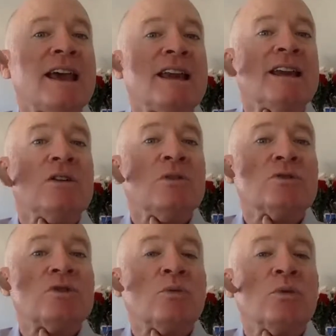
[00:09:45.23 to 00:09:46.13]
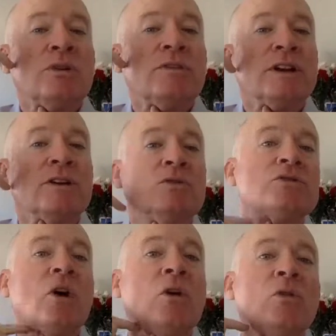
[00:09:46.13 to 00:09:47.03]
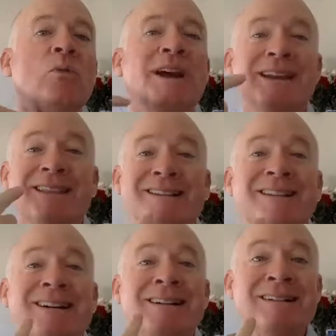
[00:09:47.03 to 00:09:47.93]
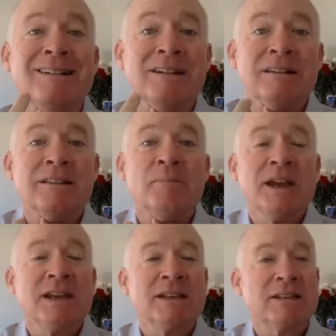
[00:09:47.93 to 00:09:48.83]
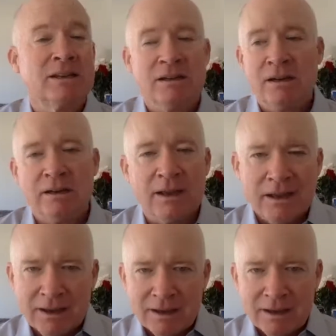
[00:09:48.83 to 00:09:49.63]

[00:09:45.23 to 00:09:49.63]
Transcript: The root of it goes all the way to the tongue, the base of the tongue.